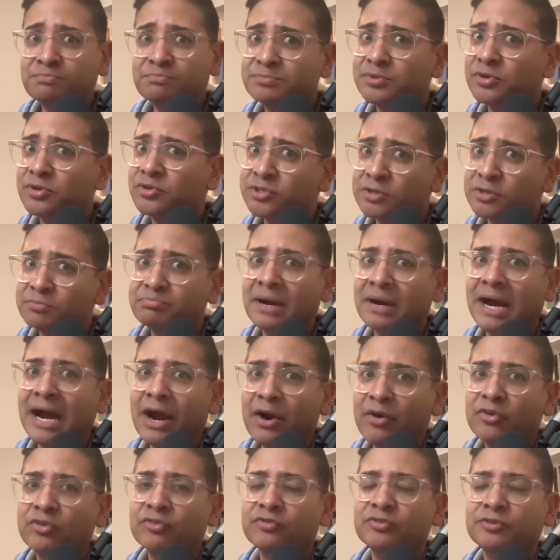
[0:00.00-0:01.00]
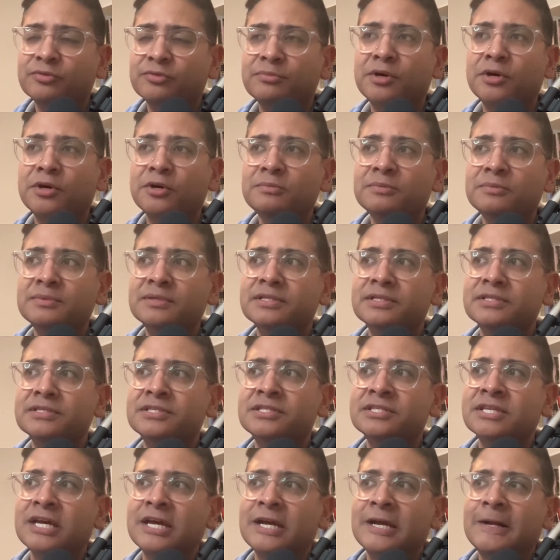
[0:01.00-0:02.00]
those are powerful
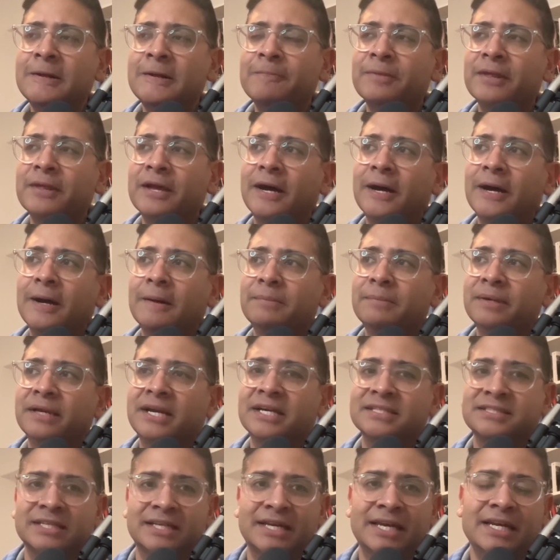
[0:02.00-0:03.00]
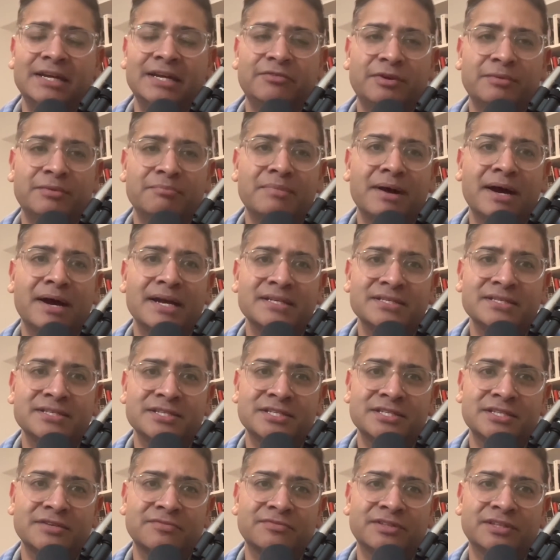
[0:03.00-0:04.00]
moments, because again, it reminds
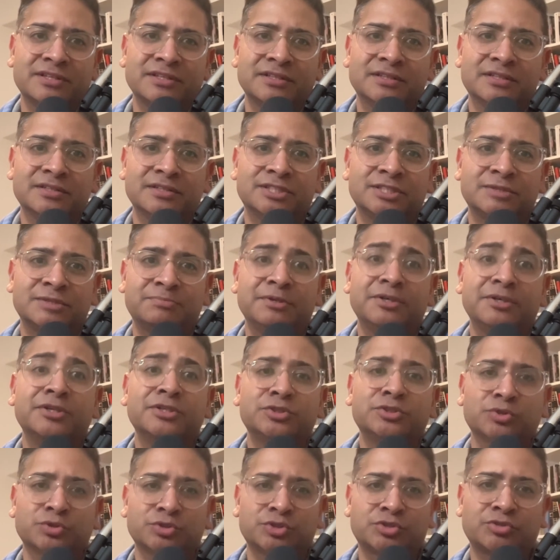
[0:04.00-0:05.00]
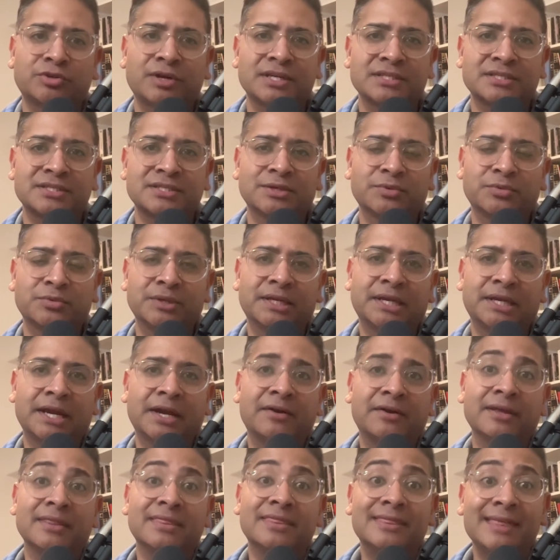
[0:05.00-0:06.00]
us of the spiritual trust that we
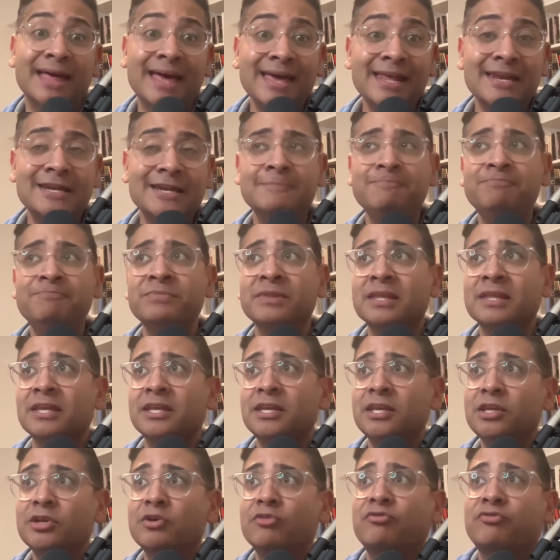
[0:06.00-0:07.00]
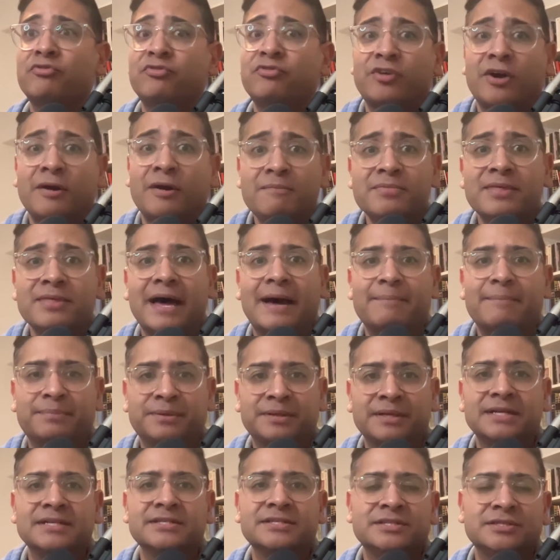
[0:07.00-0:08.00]
carry. Then, from that
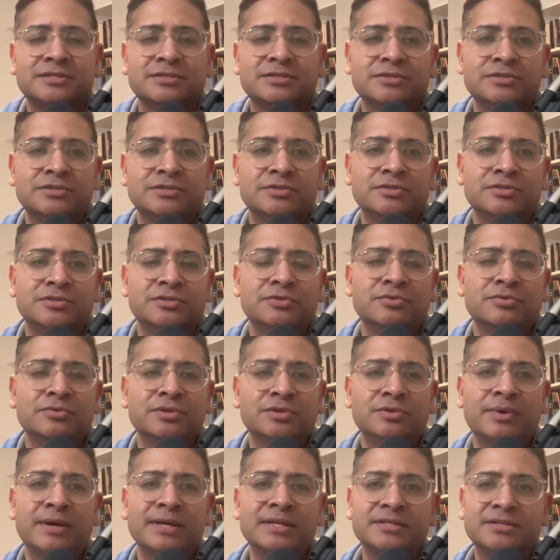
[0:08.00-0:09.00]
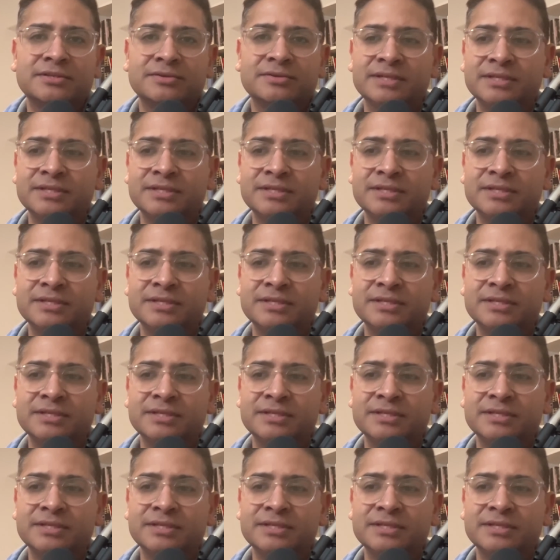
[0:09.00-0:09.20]
place, you enter